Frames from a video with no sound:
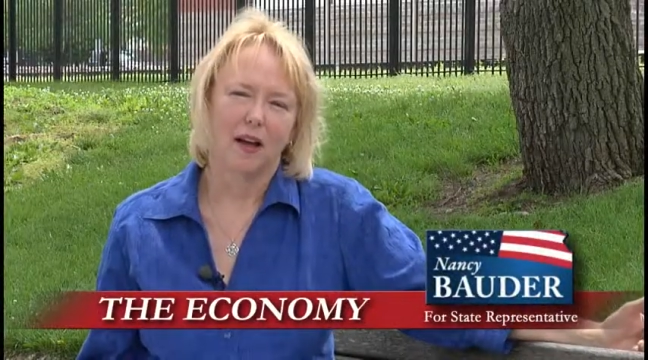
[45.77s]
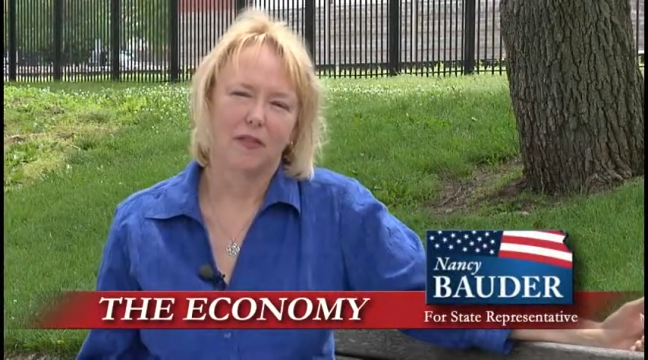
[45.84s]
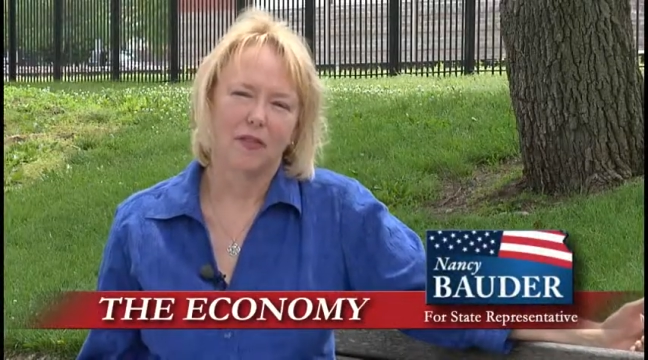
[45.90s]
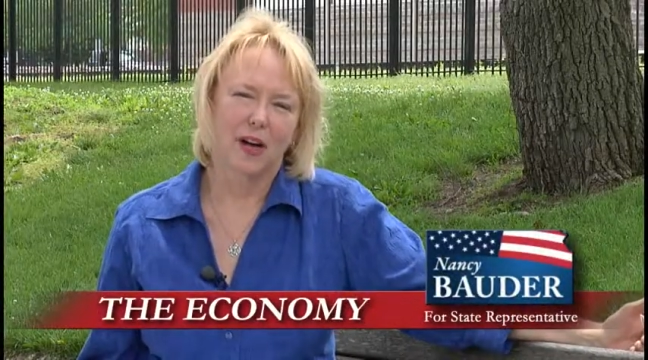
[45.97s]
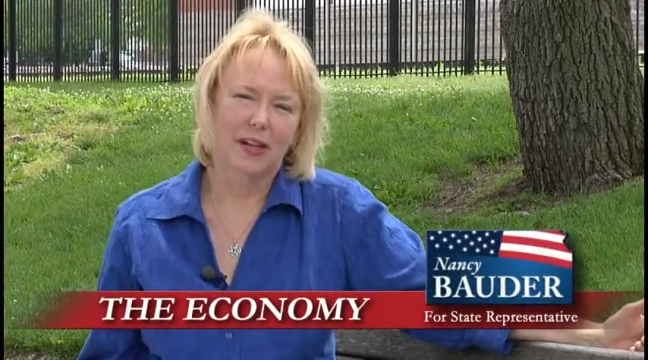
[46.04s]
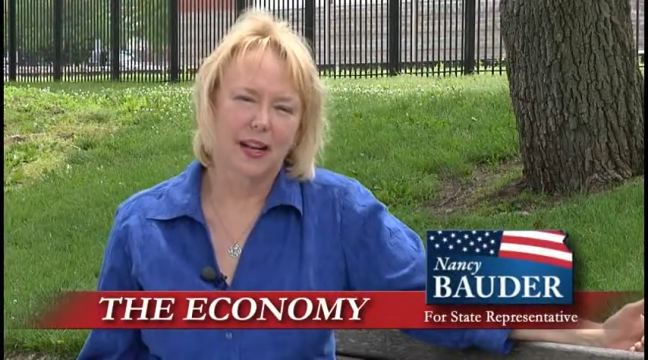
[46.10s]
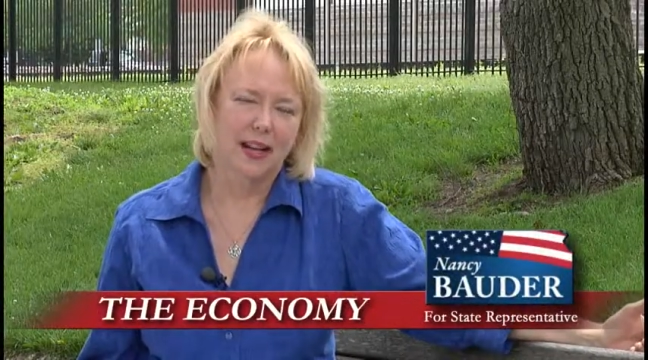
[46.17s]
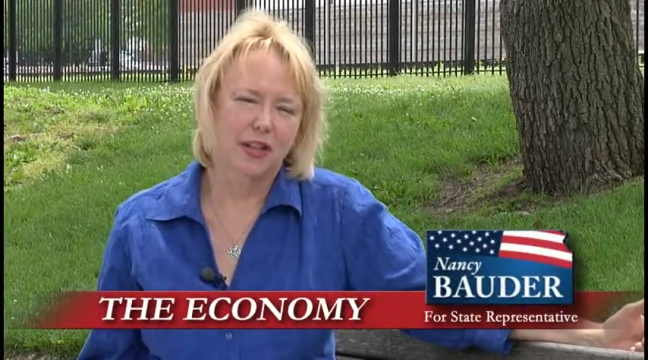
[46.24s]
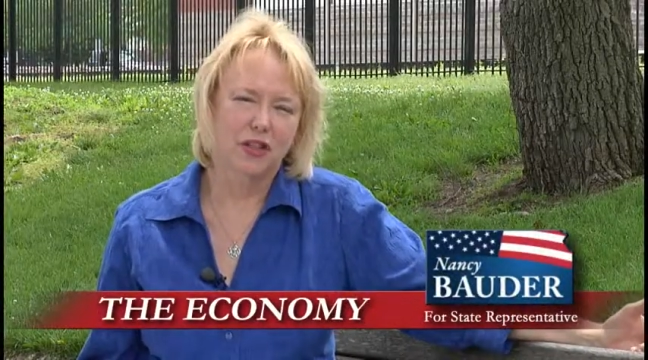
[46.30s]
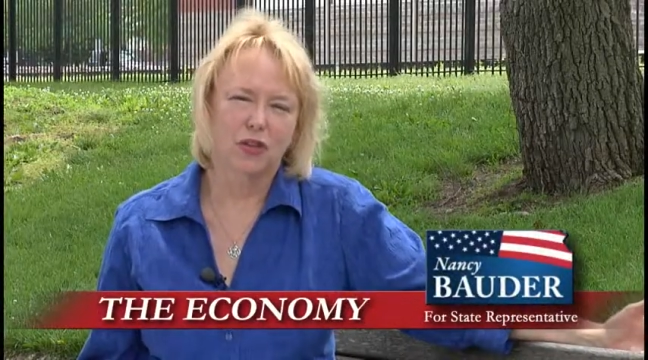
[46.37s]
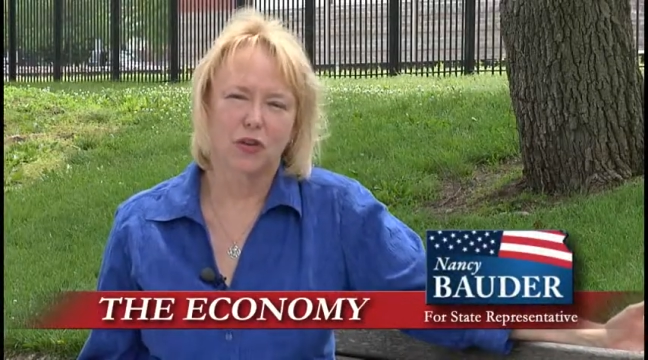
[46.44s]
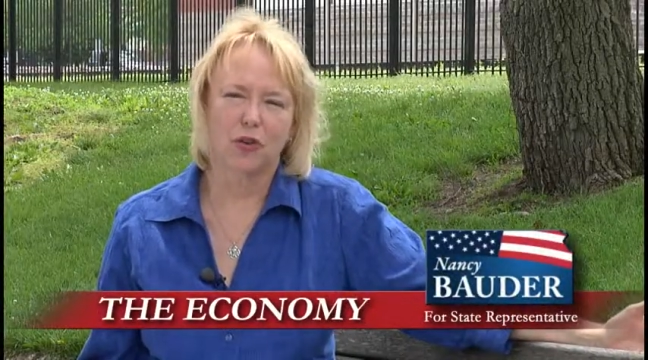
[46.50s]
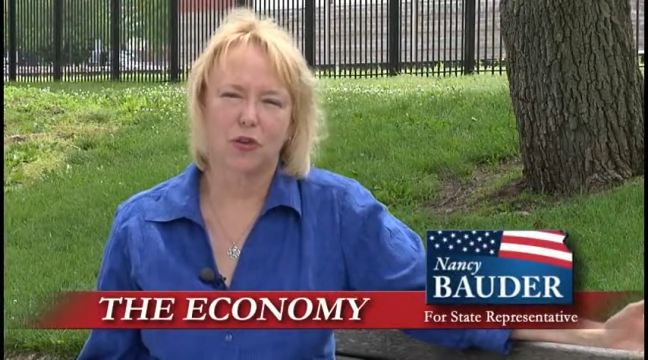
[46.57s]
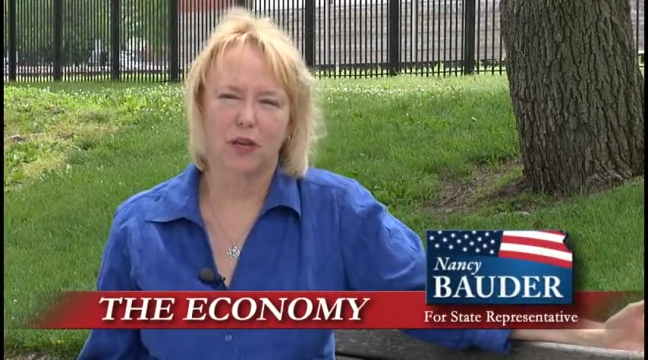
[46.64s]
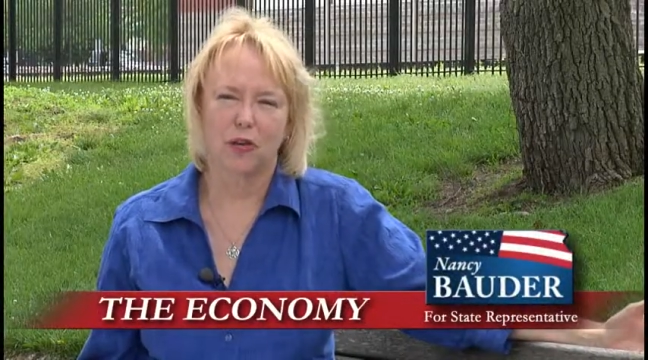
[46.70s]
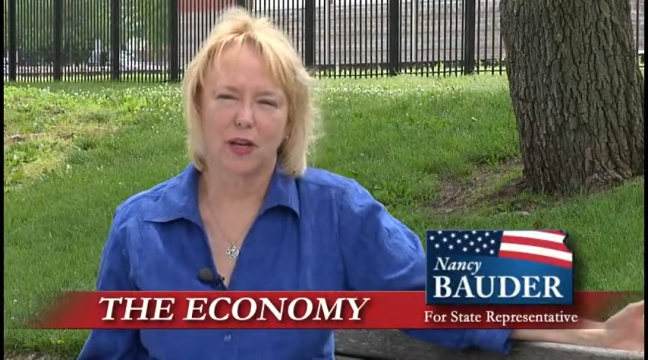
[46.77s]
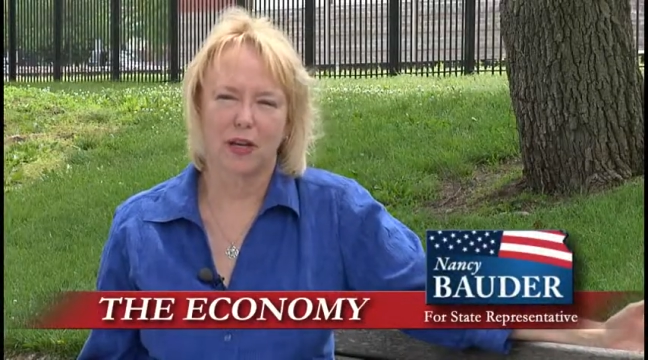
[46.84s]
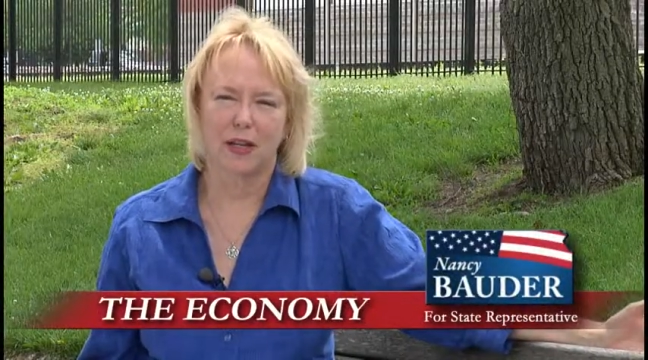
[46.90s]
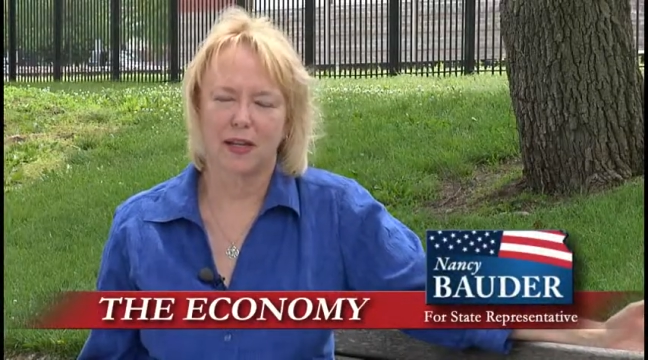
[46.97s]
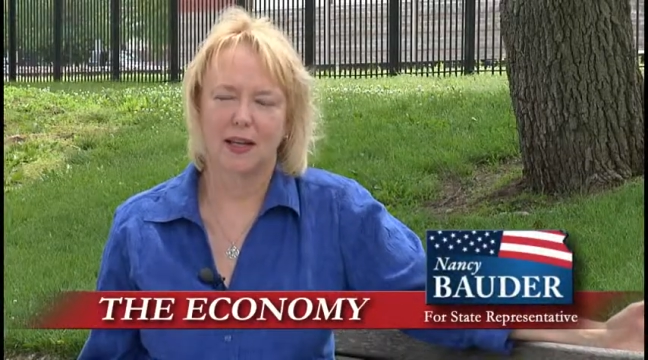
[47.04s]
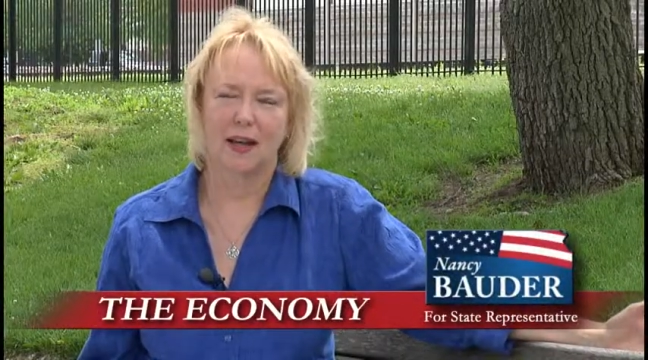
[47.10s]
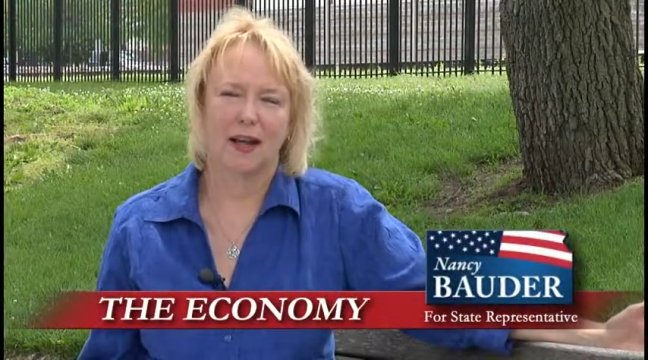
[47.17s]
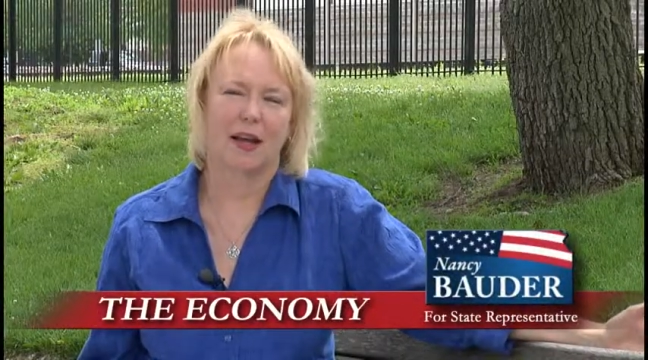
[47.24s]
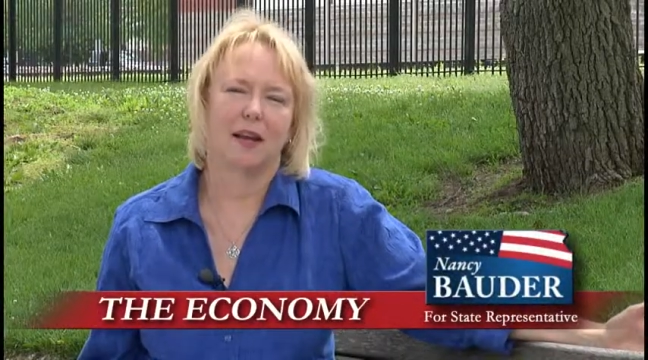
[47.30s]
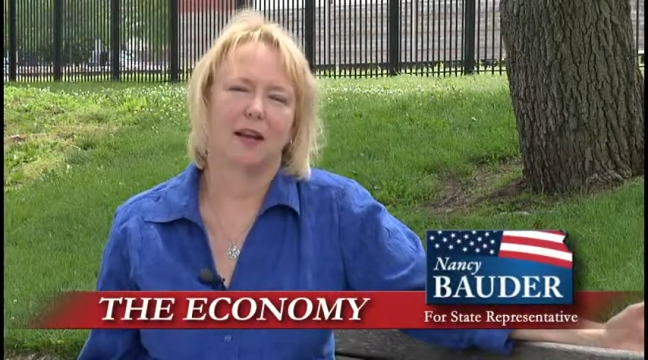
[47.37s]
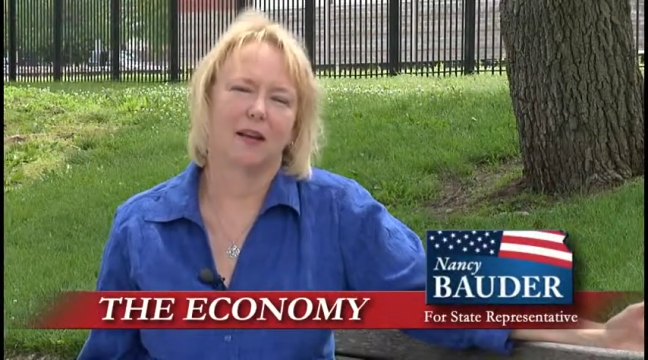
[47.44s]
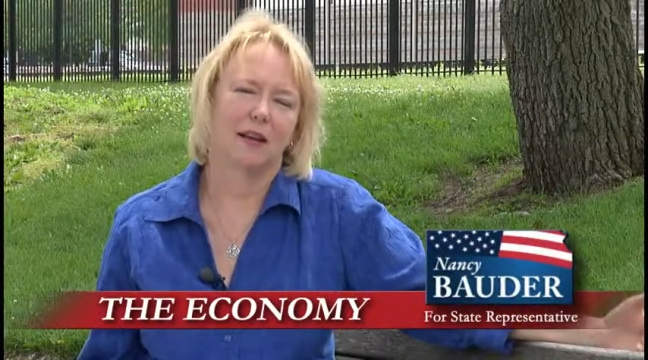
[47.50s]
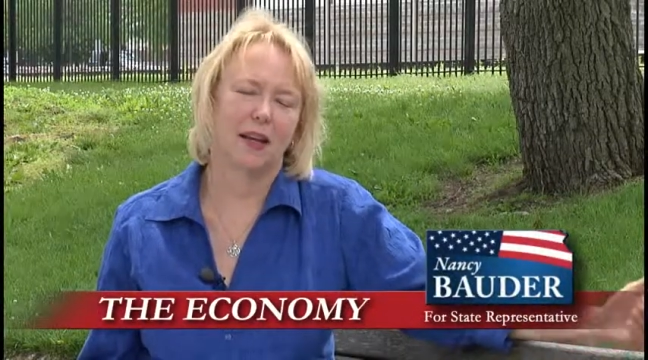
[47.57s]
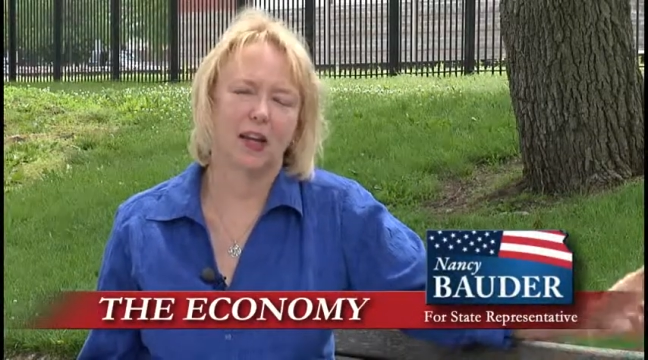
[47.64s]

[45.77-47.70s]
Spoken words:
financial greed and